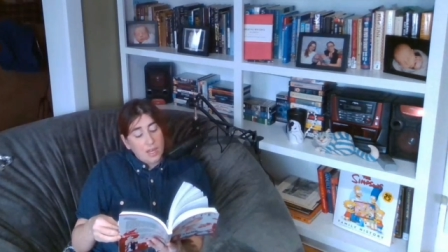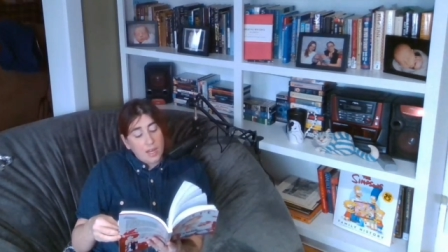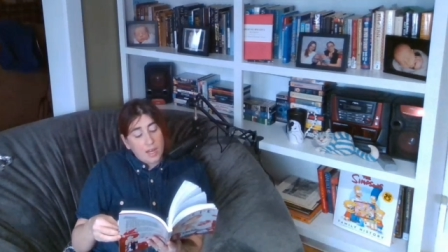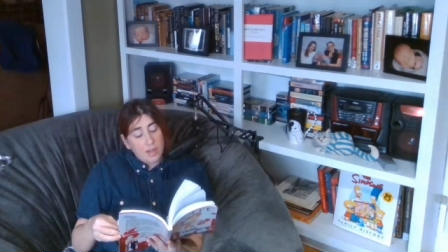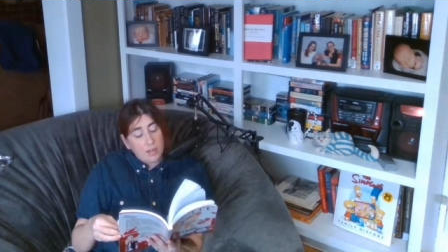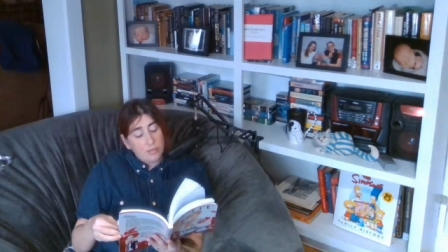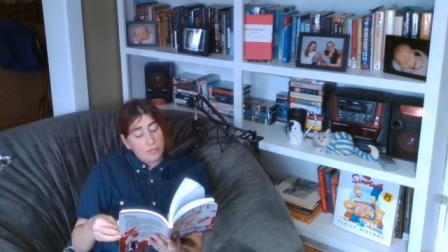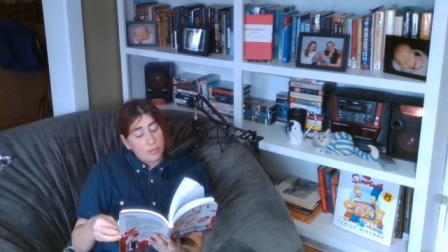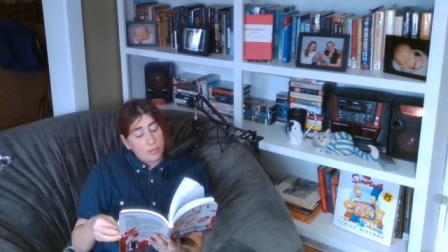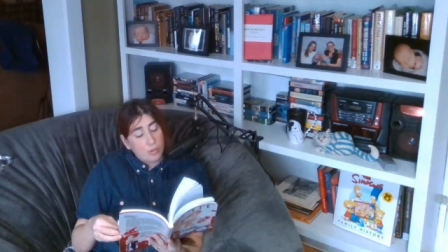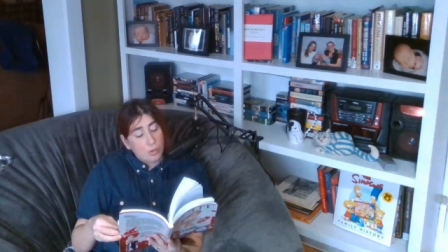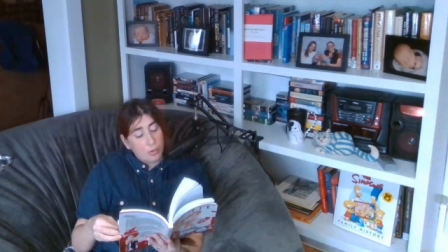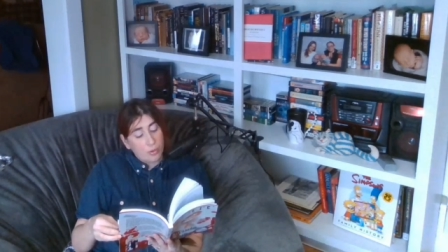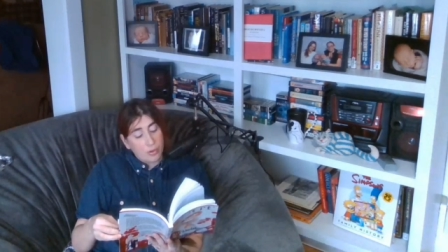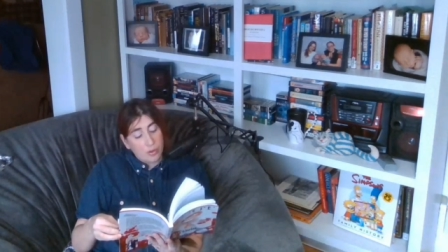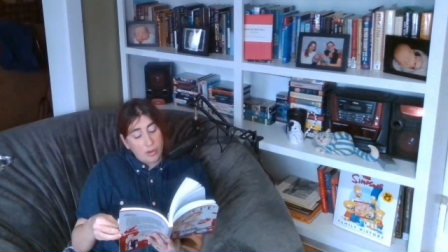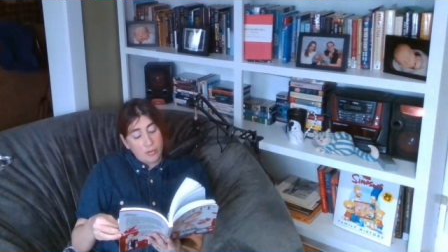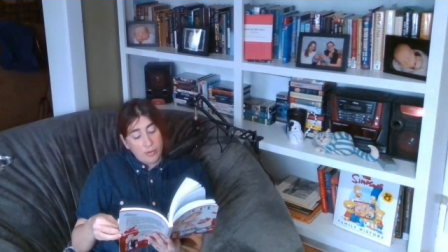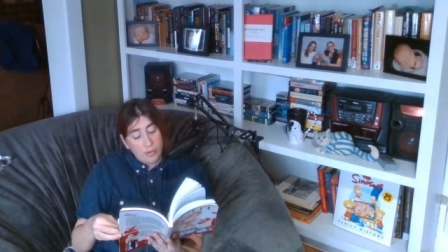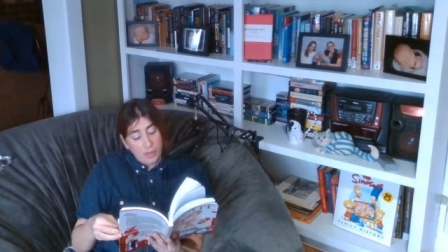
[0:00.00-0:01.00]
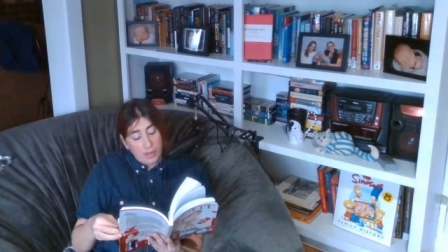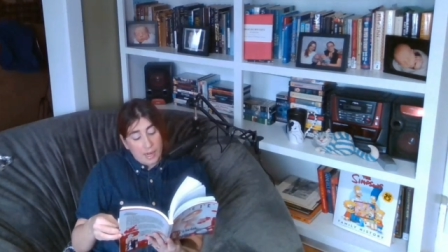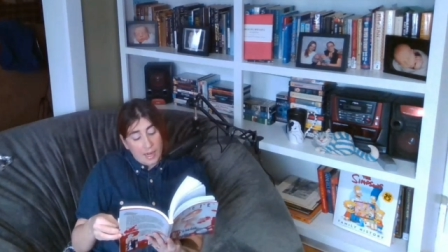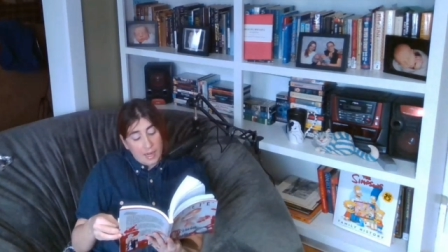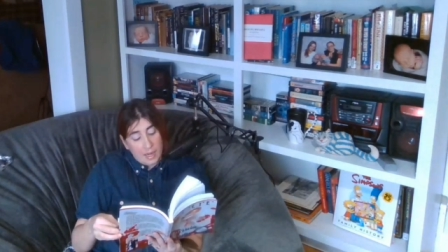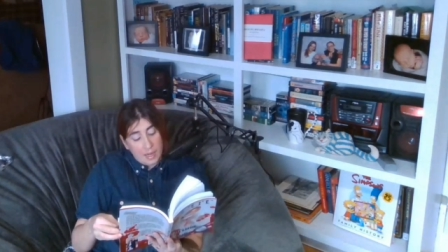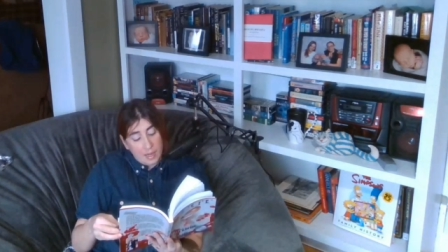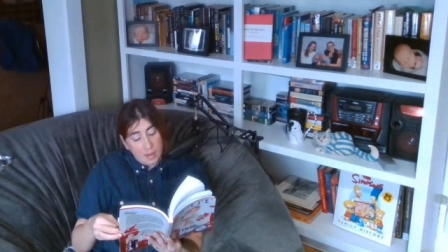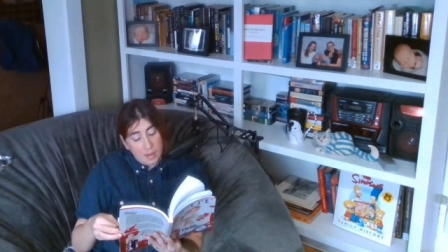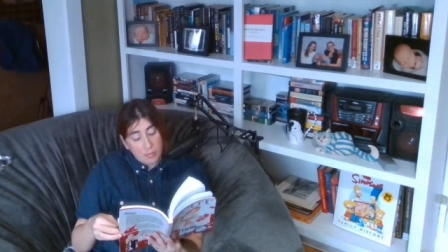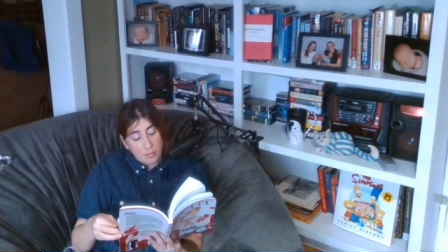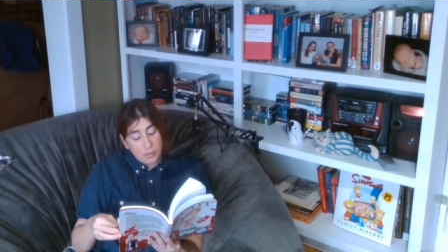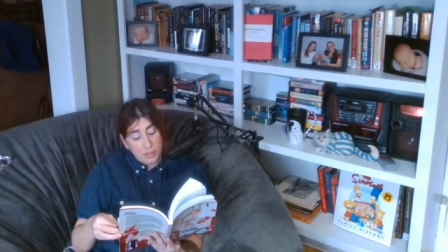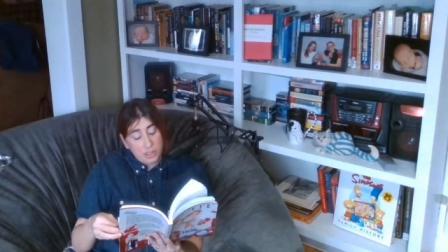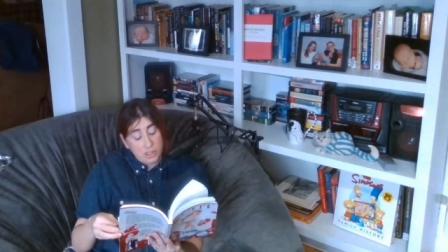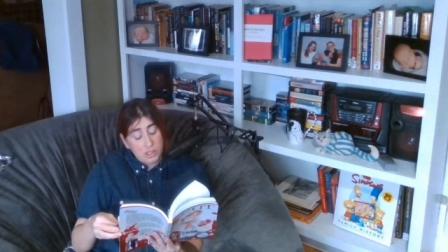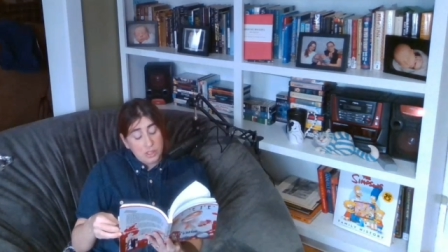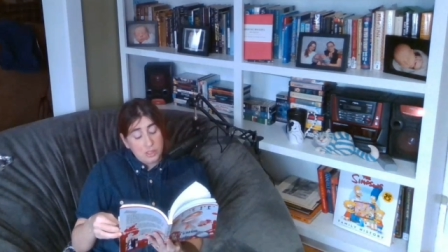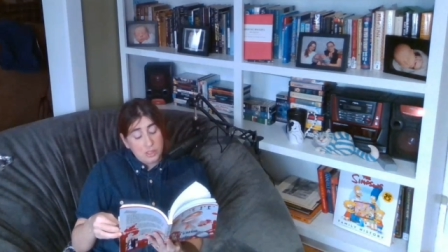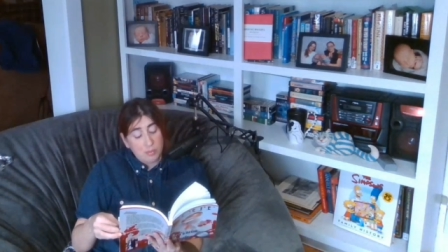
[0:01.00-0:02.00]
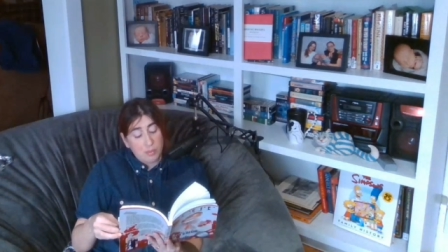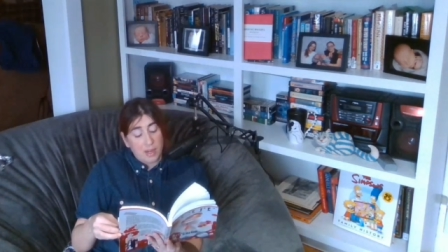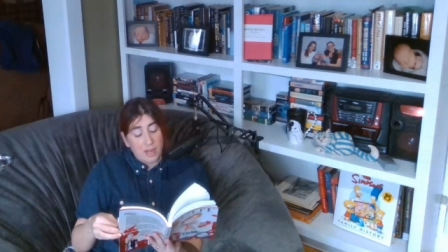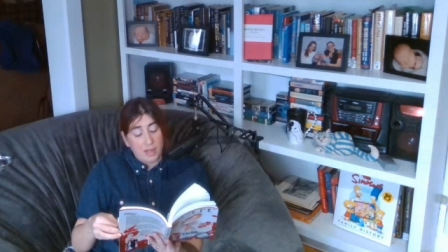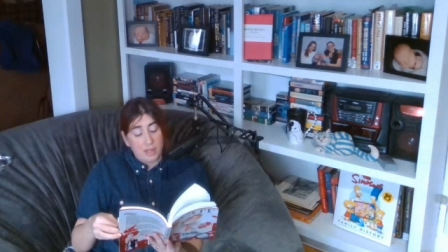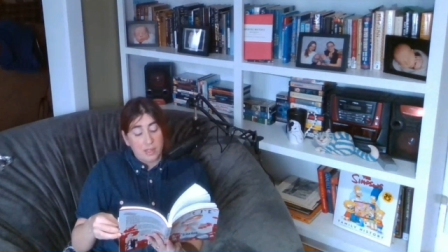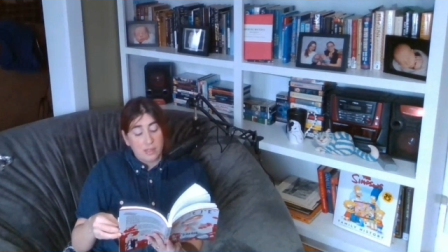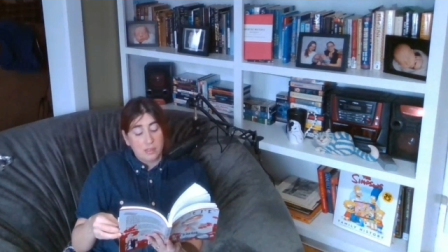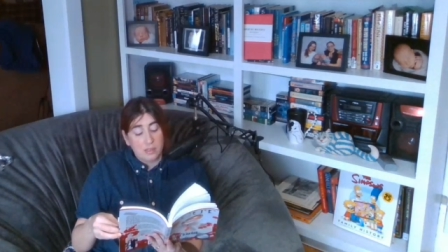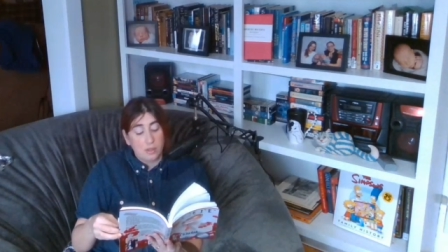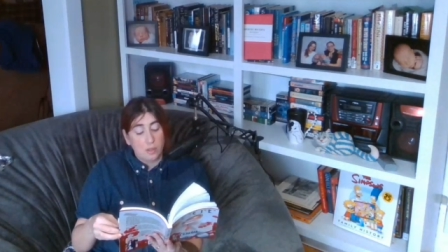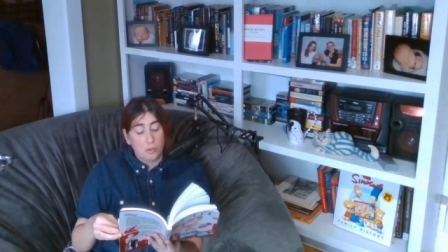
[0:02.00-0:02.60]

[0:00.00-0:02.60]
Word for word: Out of the corner of her eye, Brigid spotted